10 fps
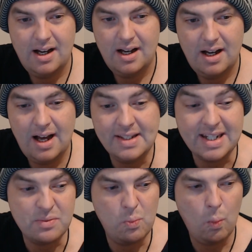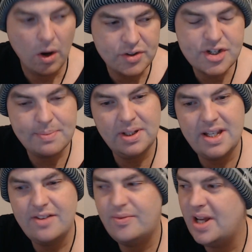I didn't want to
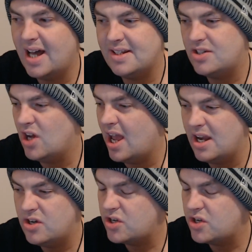believe we hadn't changed,